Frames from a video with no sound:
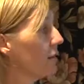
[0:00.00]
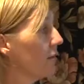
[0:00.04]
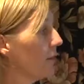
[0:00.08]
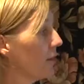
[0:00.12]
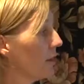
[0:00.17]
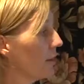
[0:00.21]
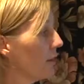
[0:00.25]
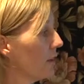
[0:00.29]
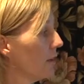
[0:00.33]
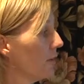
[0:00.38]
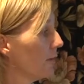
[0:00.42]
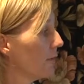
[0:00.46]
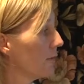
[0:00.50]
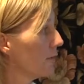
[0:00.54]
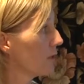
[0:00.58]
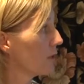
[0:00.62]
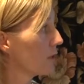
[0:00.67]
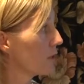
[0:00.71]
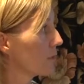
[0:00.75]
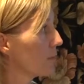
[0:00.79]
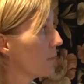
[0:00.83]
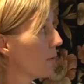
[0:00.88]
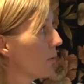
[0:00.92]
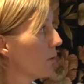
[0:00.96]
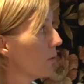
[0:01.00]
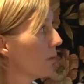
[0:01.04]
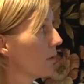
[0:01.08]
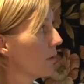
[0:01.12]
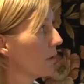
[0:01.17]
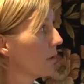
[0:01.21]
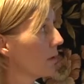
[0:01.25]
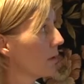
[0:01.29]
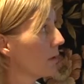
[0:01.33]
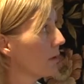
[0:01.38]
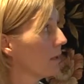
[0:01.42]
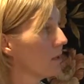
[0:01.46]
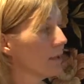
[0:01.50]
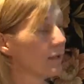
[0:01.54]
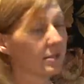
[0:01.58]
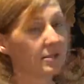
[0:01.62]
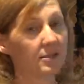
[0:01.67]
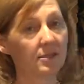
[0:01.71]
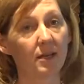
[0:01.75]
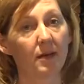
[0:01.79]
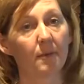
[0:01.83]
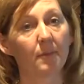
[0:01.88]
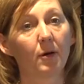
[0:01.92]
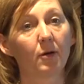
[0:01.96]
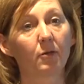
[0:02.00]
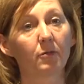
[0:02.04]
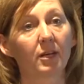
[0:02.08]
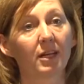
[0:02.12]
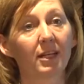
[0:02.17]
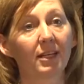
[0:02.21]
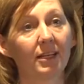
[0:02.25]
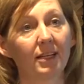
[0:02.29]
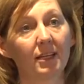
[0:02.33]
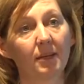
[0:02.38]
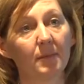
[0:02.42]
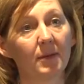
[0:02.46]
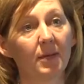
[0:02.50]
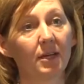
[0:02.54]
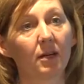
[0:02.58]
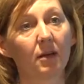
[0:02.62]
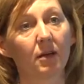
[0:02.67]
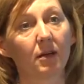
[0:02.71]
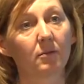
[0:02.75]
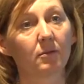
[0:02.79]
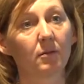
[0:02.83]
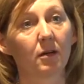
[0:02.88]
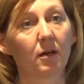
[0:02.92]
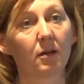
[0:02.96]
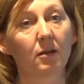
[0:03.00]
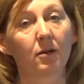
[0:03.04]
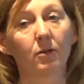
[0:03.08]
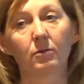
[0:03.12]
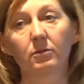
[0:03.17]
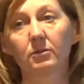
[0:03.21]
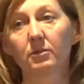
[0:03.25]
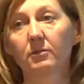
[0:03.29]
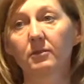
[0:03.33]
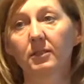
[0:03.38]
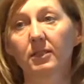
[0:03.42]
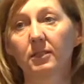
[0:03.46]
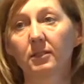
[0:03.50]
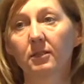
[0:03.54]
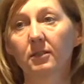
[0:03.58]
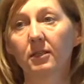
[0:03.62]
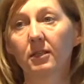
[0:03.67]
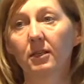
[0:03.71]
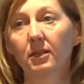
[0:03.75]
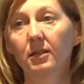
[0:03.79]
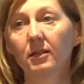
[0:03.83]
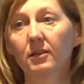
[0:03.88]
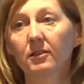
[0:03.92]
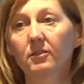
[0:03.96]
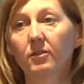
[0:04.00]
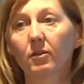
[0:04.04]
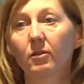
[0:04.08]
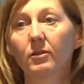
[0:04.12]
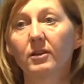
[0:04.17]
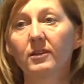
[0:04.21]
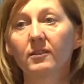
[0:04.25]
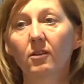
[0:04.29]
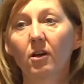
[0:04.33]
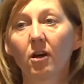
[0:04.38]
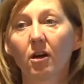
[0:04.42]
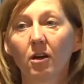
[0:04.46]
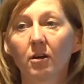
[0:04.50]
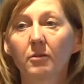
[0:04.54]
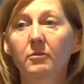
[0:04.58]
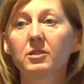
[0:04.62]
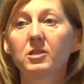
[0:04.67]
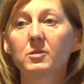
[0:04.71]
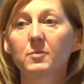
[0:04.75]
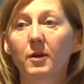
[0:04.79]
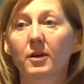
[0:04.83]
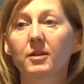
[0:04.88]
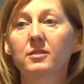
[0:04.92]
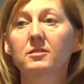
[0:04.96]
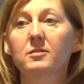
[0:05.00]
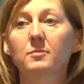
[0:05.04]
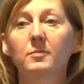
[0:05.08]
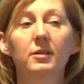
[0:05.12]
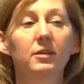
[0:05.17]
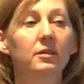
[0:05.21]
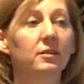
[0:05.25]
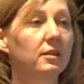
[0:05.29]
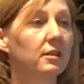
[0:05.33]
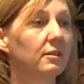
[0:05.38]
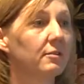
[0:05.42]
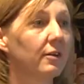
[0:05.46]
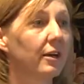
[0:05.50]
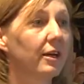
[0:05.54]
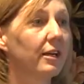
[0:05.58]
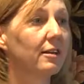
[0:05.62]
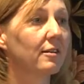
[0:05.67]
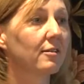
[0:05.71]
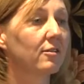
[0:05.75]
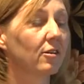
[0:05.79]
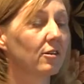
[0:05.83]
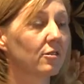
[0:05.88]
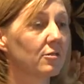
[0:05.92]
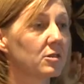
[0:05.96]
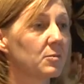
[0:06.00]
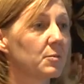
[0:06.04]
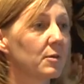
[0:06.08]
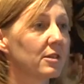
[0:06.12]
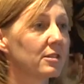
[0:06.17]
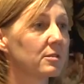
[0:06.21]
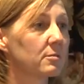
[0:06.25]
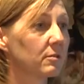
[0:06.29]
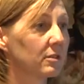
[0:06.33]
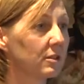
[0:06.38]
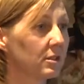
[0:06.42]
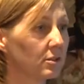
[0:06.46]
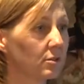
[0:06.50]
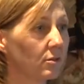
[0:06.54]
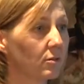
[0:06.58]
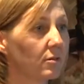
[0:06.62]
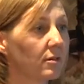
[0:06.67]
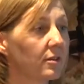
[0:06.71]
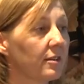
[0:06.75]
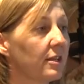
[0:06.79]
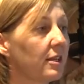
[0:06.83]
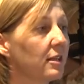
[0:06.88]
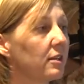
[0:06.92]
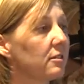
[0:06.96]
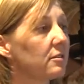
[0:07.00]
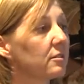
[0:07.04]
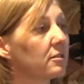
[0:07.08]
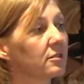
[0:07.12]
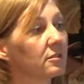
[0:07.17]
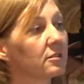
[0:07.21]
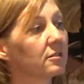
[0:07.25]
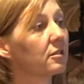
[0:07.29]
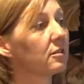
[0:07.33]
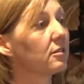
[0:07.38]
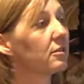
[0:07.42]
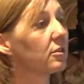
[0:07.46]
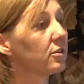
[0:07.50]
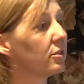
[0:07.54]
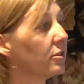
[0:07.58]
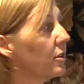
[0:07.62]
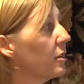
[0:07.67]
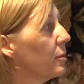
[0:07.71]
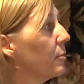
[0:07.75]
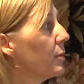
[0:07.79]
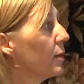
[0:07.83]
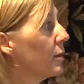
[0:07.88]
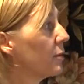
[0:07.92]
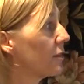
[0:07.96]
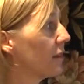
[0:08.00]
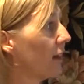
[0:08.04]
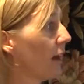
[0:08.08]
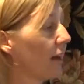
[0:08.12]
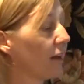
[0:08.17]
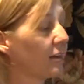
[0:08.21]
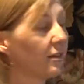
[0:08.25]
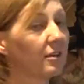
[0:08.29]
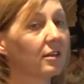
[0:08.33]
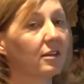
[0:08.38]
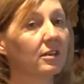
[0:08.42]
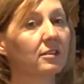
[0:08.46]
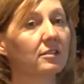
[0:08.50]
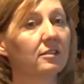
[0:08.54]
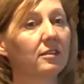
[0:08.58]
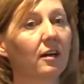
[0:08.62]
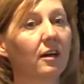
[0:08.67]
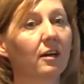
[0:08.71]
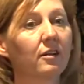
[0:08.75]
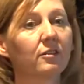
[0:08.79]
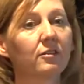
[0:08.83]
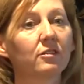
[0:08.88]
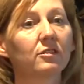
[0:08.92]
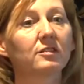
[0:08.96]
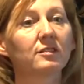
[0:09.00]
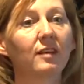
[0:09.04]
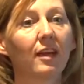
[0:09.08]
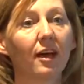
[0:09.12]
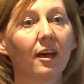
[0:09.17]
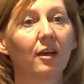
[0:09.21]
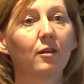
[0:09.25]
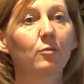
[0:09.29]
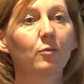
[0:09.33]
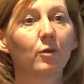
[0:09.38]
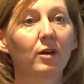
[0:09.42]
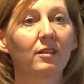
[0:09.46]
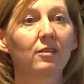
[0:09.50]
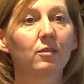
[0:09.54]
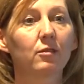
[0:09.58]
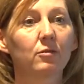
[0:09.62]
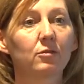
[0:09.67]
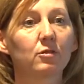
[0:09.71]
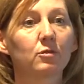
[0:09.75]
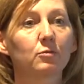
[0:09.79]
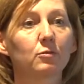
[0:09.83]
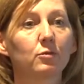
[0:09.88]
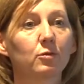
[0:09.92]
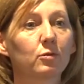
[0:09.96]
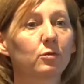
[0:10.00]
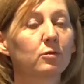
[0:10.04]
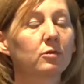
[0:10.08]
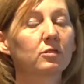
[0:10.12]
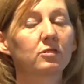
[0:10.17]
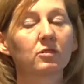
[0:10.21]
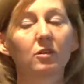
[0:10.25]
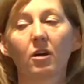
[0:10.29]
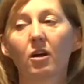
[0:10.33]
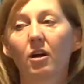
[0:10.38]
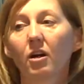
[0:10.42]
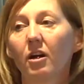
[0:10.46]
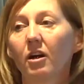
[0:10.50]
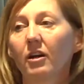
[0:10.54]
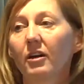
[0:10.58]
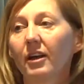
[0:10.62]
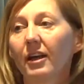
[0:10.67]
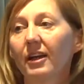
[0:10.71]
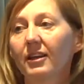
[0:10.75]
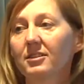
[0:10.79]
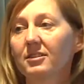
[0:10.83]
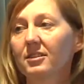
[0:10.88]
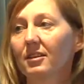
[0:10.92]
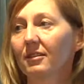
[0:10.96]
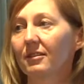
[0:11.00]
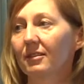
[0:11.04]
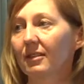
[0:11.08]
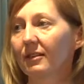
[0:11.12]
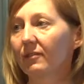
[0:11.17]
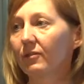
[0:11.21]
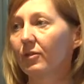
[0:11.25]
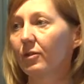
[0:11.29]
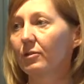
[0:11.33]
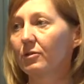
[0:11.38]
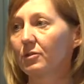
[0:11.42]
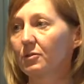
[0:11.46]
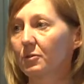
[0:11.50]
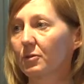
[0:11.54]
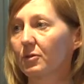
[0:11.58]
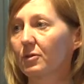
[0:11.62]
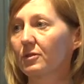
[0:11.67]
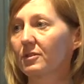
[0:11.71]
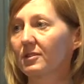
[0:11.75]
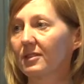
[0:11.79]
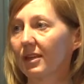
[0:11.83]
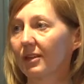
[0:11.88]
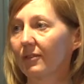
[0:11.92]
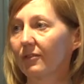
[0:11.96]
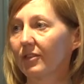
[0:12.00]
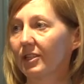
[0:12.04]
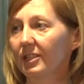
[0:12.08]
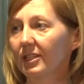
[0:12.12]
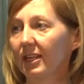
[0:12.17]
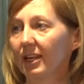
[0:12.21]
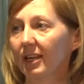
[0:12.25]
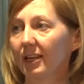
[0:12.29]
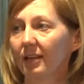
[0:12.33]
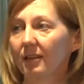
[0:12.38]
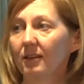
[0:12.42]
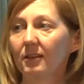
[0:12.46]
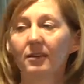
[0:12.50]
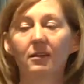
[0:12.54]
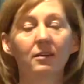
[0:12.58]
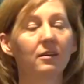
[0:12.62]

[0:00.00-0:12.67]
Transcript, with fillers: The very first pole is about reclaiming our Wahkohtowin. So it's our responsibility, right? It's our responsibility to go to the elders, to learn about that, to understand what those rules are, and to live those rules every day.